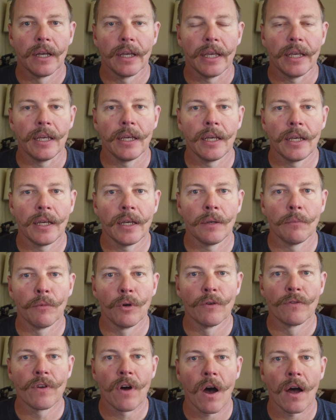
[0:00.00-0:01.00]
He
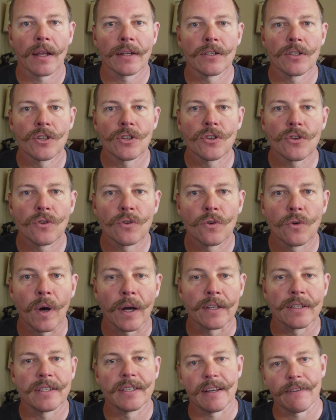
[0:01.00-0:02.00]
moved on to
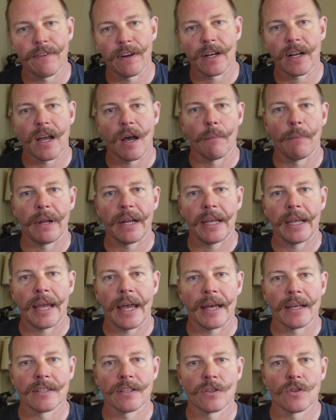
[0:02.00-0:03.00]
a different company
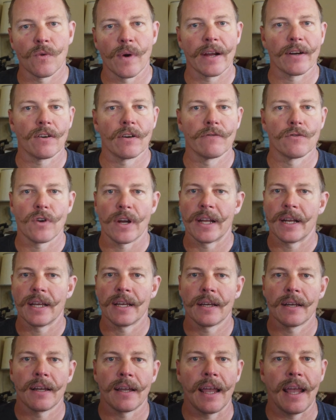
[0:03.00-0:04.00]
as a director of
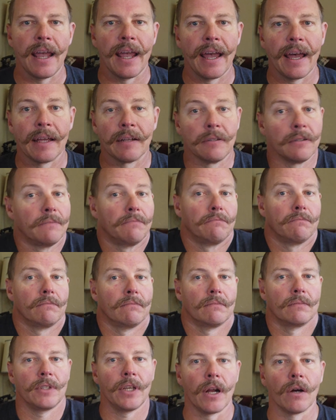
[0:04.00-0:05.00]
training, and
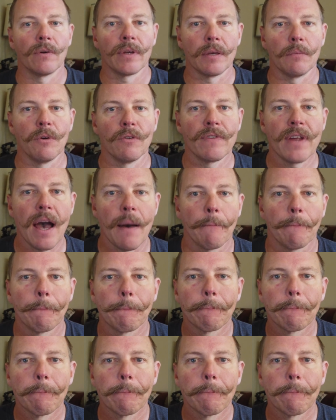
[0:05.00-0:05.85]
he moved up.